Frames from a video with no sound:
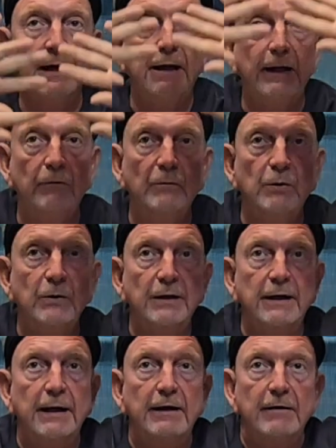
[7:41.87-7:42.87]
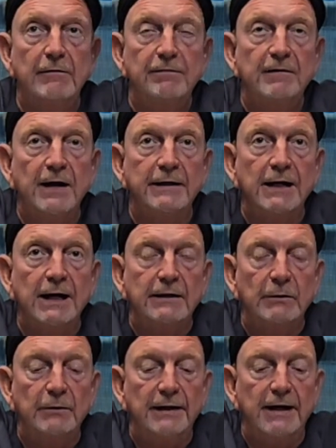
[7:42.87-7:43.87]
And we're going to find out
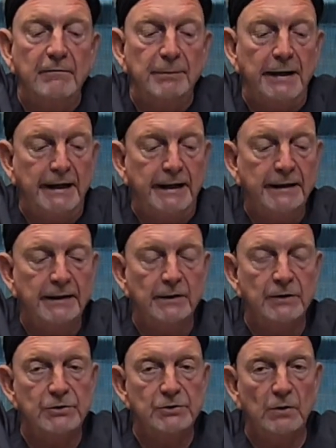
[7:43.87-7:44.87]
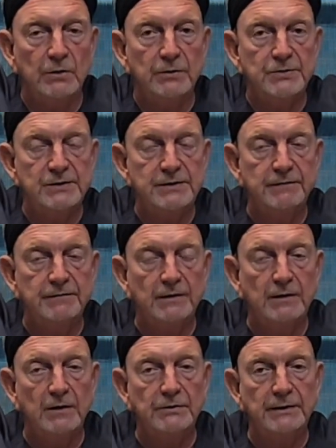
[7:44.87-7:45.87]
that we have pain in our shoulders and
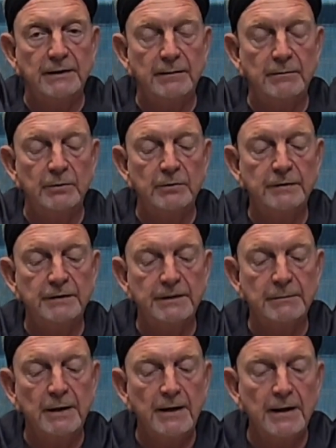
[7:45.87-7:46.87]
difficulty in moving them.